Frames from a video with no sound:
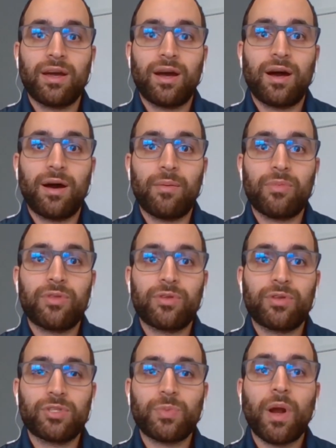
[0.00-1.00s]

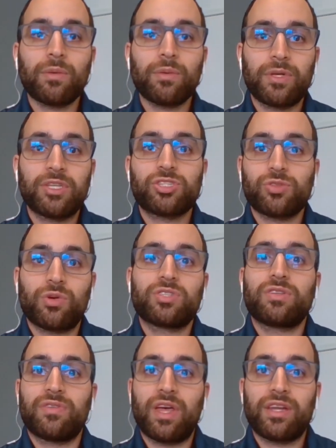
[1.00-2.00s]
There's probably a
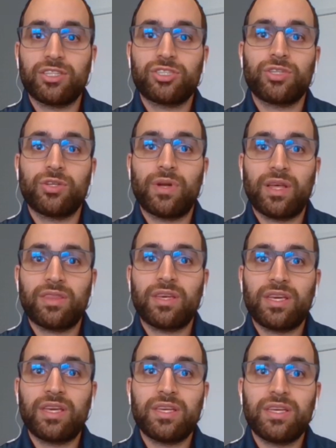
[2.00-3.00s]
source of that issue, and I
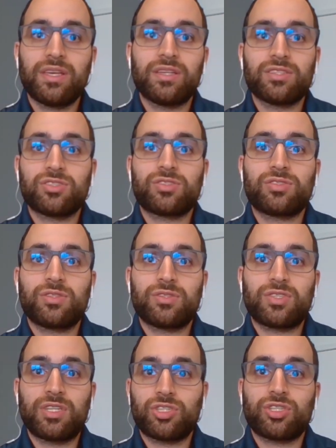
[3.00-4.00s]
think he is
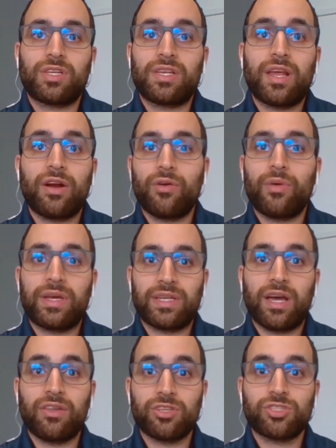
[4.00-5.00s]
essentially narrowing
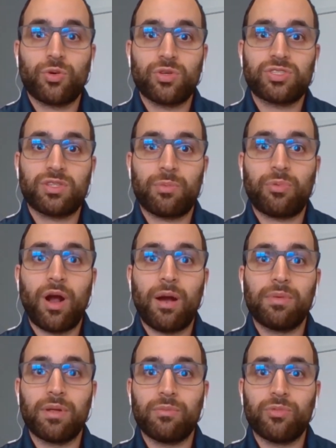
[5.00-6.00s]
down the source of the
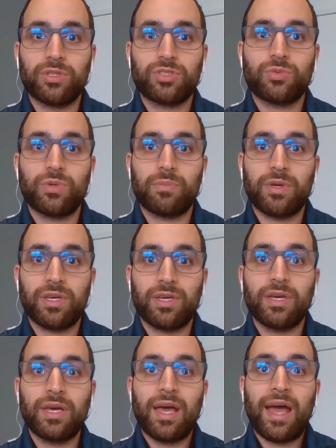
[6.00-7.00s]
problem, which would be